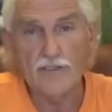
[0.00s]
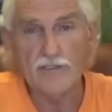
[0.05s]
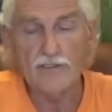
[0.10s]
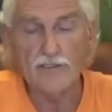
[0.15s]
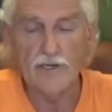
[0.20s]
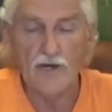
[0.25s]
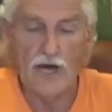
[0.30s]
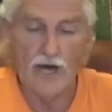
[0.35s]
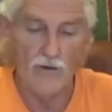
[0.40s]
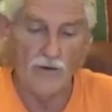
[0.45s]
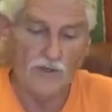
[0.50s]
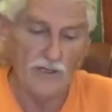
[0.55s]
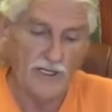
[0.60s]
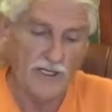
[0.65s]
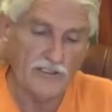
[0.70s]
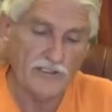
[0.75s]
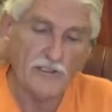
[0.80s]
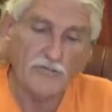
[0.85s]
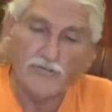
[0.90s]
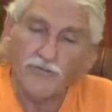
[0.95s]
So I would
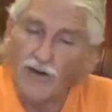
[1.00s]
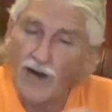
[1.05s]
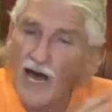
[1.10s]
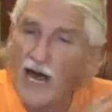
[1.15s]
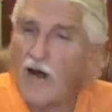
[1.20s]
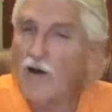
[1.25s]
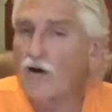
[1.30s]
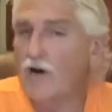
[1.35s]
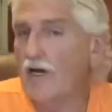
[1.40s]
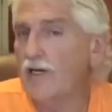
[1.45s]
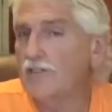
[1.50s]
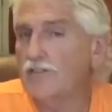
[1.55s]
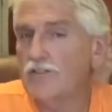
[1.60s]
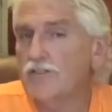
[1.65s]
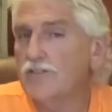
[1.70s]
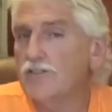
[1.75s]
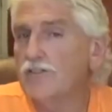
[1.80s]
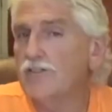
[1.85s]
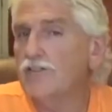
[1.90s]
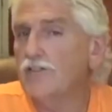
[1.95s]
get some flower
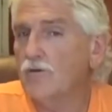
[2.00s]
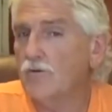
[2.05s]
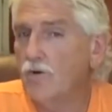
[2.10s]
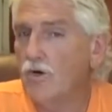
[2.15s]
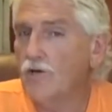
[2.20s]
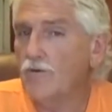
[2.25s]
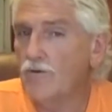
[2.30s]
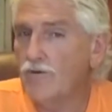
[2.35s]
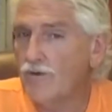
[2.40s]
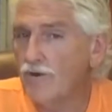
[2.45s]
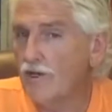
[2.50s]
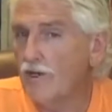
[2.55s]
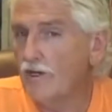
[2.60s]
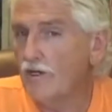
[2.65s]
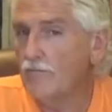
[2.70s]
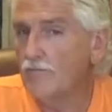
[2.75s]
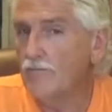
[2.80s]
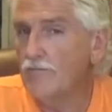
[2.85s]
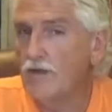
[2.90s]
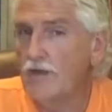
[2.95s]
essences and work with
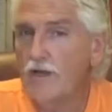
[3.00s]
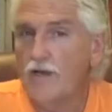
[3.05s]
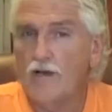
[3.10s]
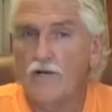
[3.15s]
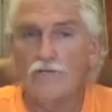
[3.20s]
them.